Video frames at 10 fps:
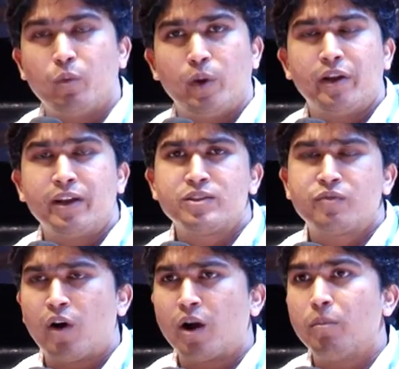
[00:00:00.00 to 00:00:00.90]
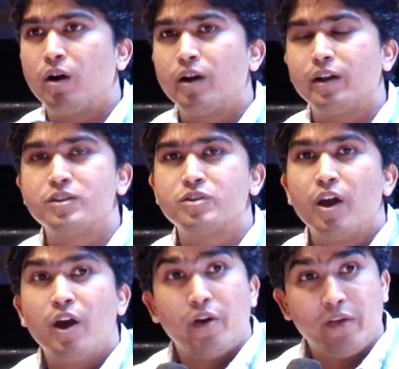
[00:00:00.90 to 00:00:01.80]
whether it is pharma, it is
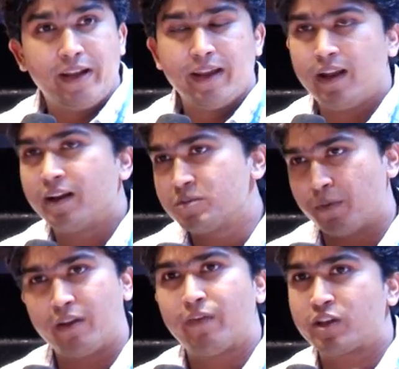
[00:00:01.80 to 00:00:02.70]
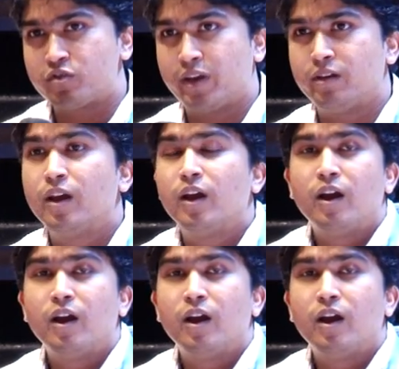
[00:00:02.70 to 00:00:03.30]
retail, it is manufacturing.